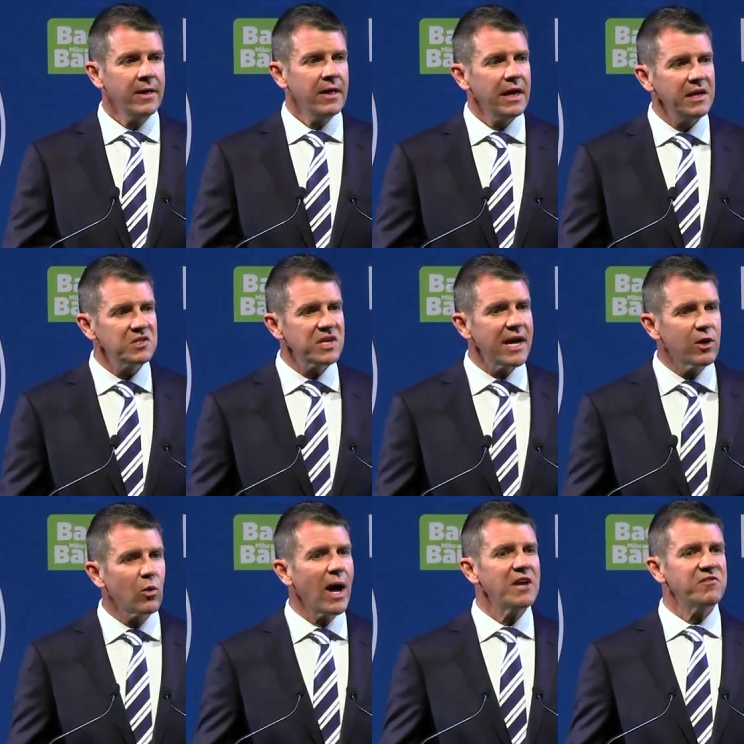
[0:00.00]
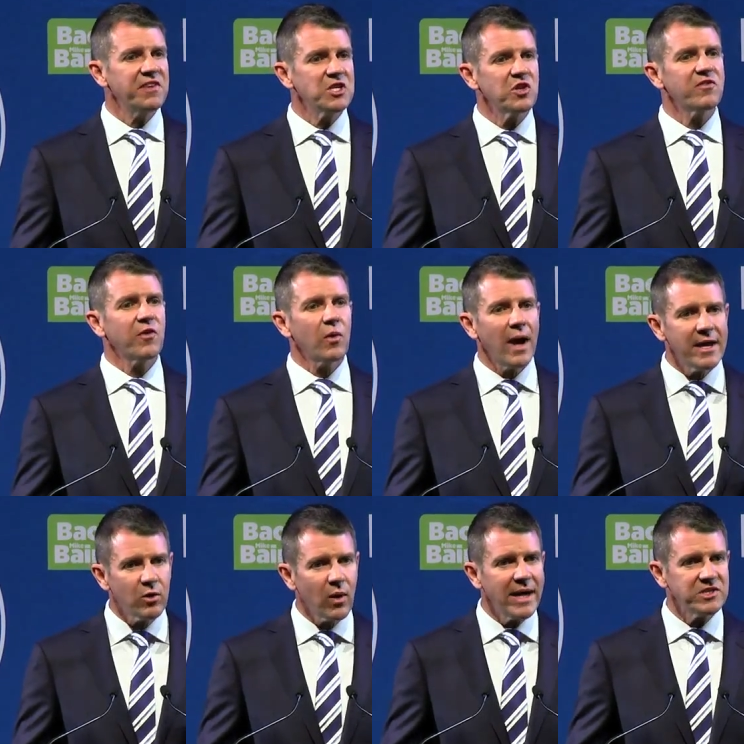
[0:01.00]
It is a great vision for a
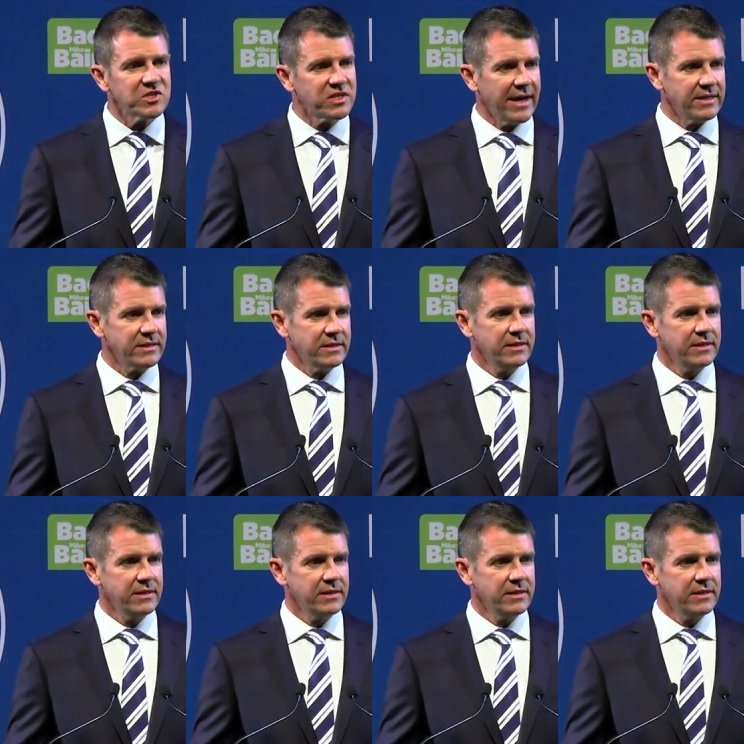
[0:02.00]
great state.